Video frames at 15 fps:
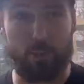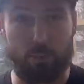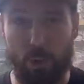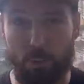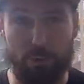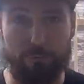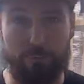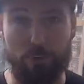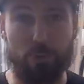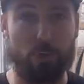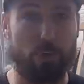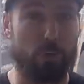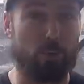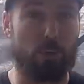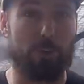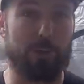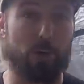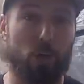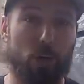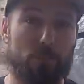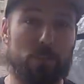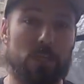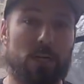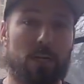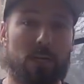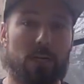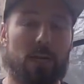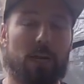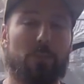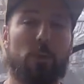and growing food and growing herbs,
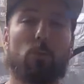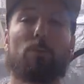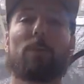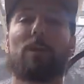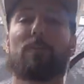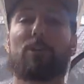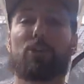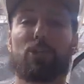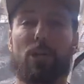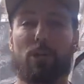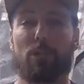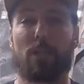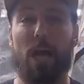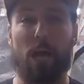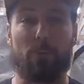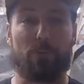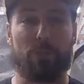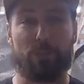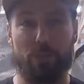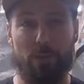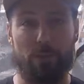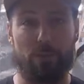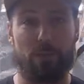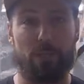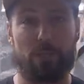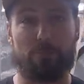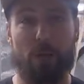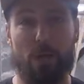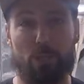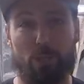I think we'll be able to share a lot with each other,
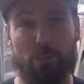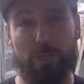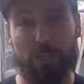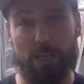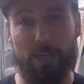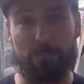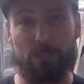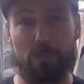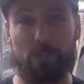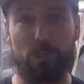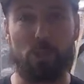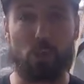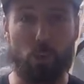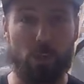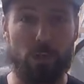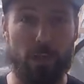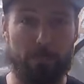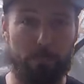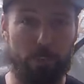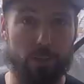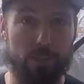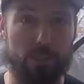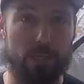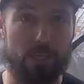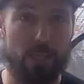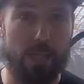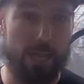especially when it comes to the soil inputs